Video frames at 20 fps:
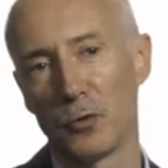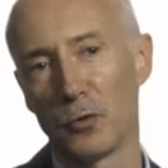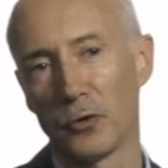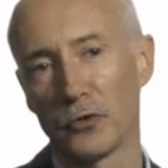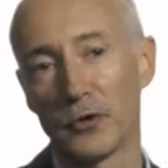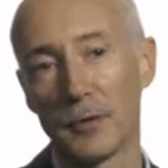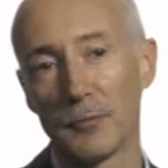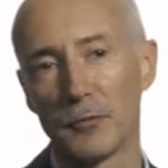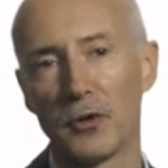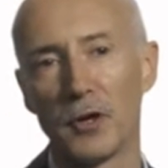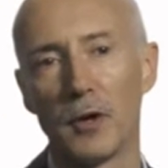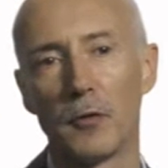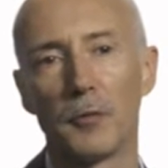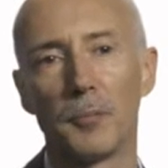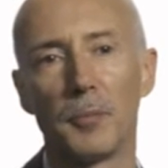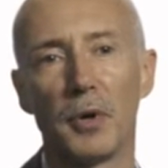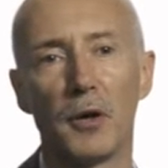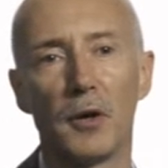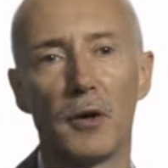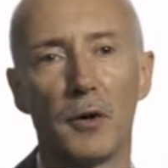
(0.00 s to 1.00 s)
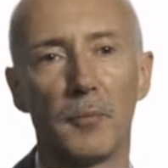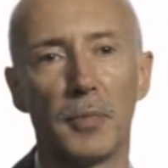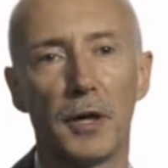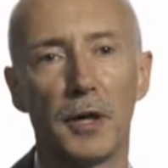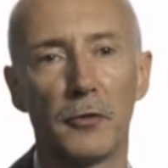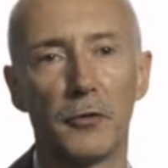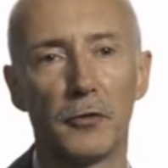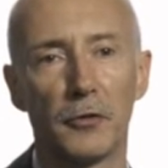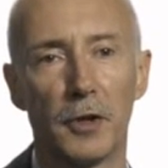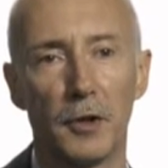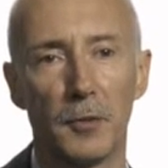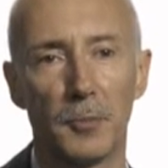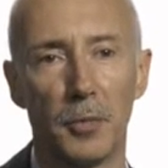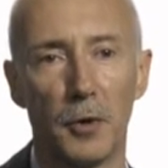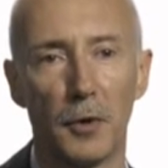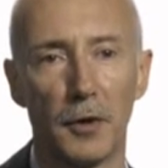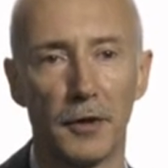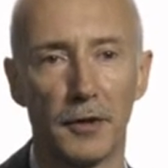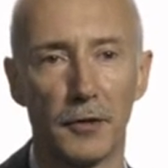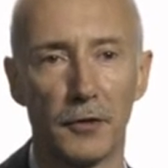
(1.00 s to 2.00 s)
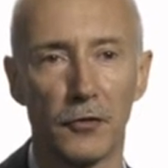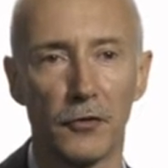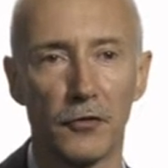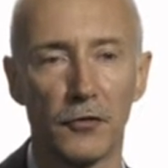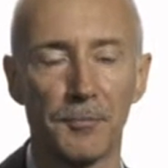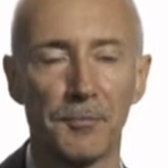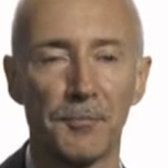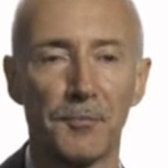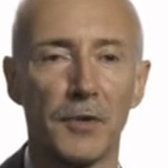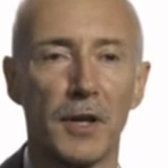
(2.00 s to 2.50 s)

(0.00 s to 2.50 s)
or sometimes part postcode, polygons,